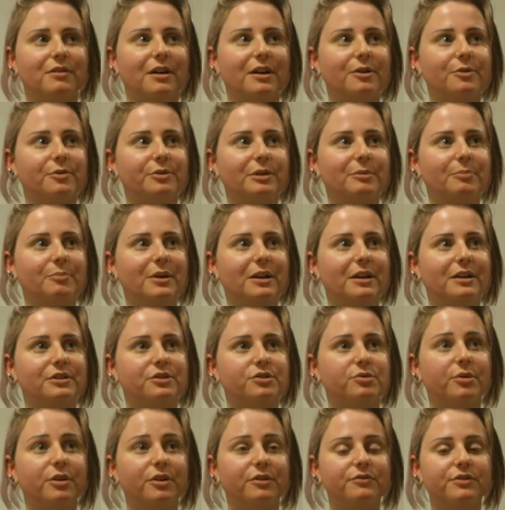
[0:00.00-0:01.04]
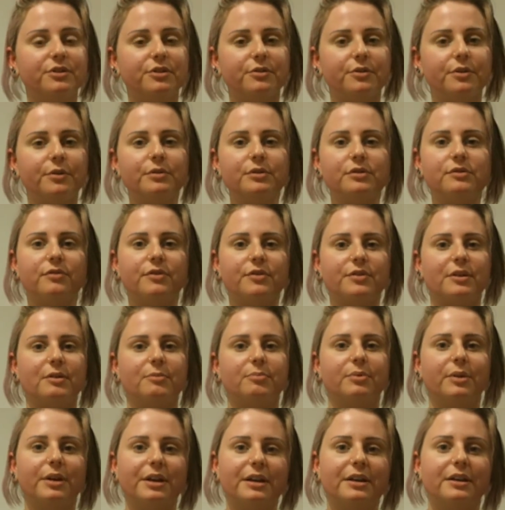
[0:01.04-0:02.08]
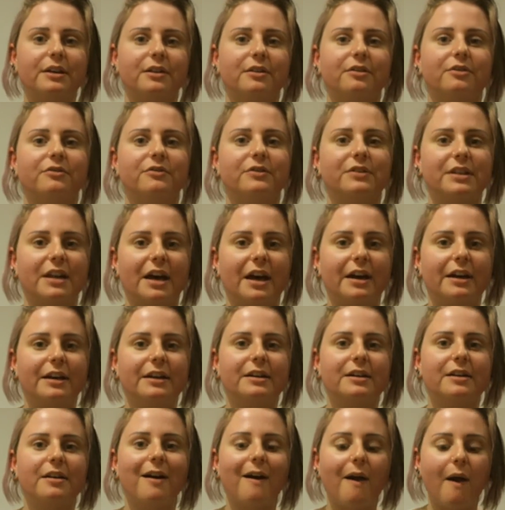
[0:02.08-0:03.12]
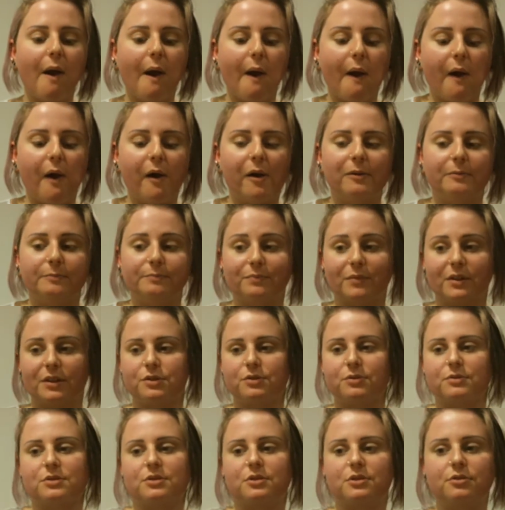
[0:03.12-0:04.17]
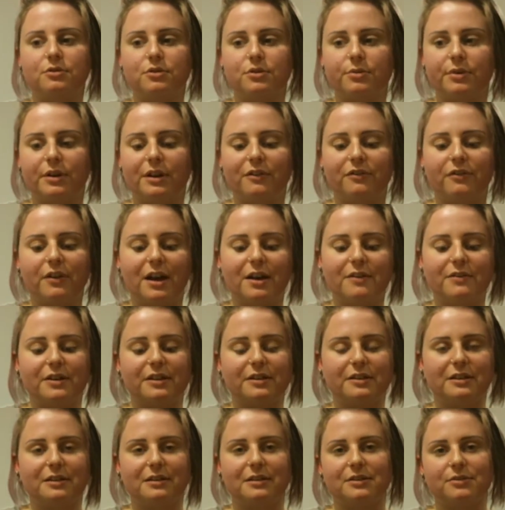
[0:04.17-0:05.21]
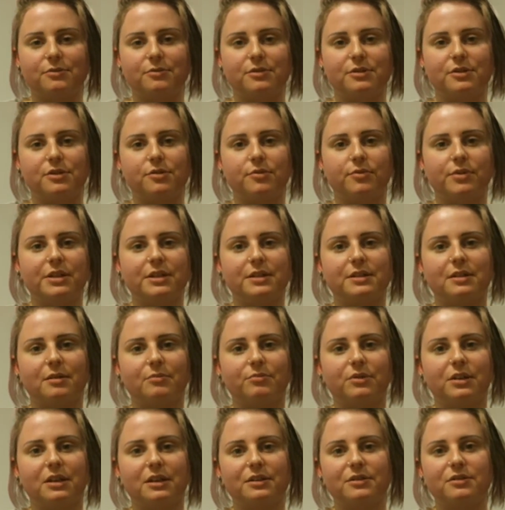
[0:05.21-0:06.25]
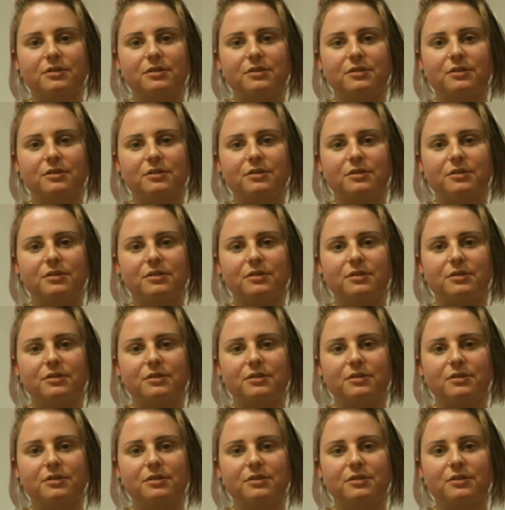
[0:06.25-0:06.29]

I only paid 12 euros for the plate of 9. This was 2.25 and I think this was 3 something.